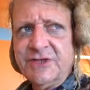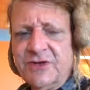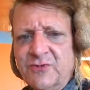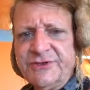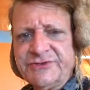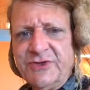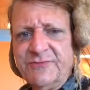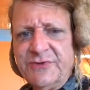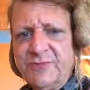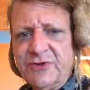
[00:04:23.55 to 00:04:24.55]
what some
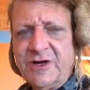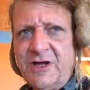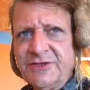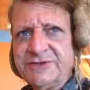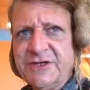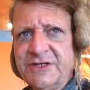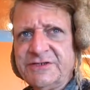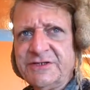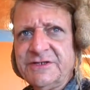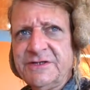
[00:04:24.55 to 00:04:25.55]
people call
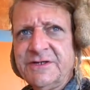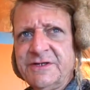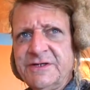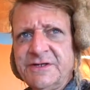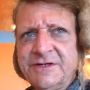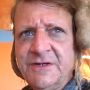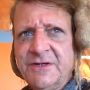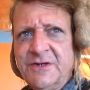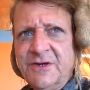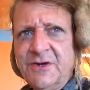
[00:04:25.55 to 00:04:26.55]
Satan,
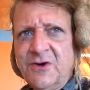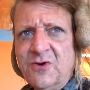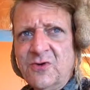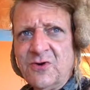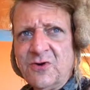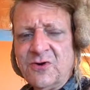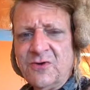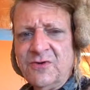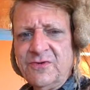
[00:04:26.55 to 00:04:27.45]
or